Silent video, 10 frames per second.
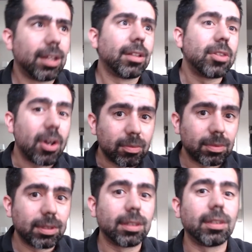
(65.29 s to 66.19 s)
No,
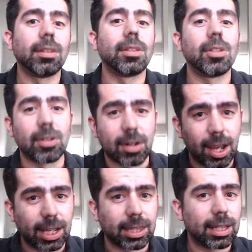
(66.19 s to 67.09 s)
you're not
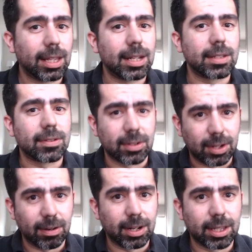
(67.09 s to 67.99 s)
getting the latest
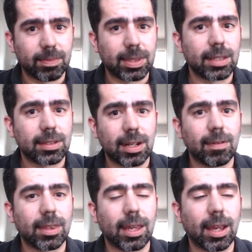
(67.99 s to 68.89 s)
security updates and
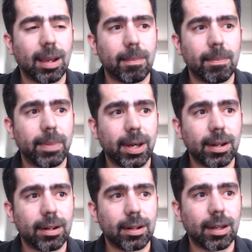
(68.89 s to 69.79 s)
everything, but